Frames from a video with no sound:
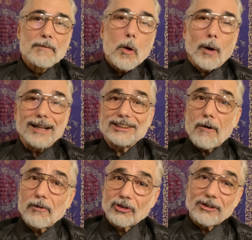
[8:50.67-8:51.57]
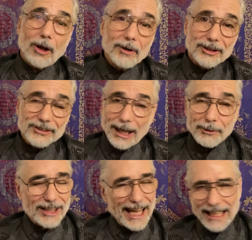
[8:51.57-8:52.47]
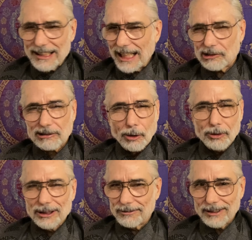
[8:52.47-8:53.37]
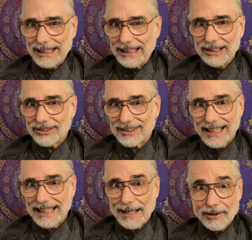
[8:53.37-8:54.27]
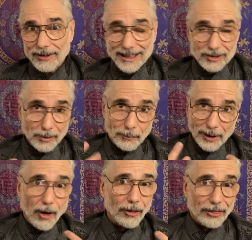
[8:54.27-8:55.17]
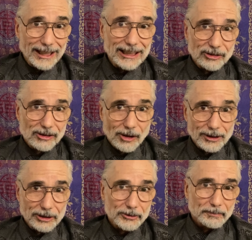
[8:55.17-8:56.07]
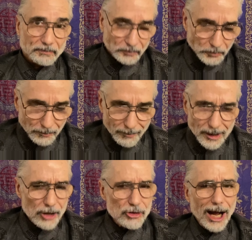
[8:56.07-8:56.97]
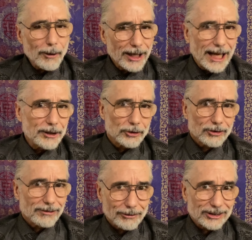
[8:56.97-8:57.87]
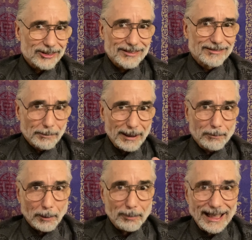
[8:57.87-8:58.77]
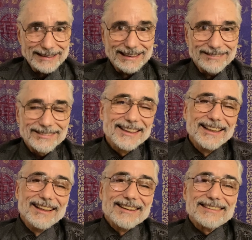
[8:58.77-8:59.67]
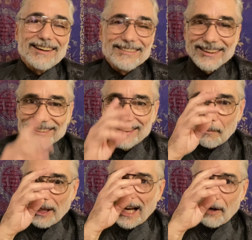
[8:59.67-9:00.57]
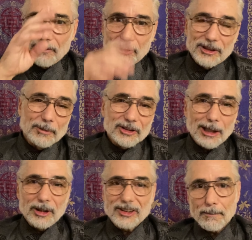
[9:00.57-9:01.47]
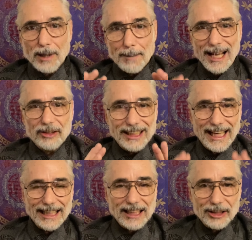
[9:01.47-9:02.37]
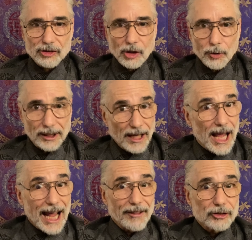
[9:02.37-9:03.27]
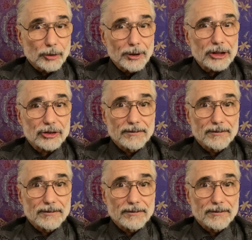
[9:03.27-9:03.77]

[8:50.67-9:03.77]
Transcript: watch out for slogans. I was anti-slogan for years, and then I came to realize, well, we all think in slogans. So how can I use slogans to be more positive? So you'll see me kind of use them to some extent, but I'm actually anti-slogan. And there's a reason for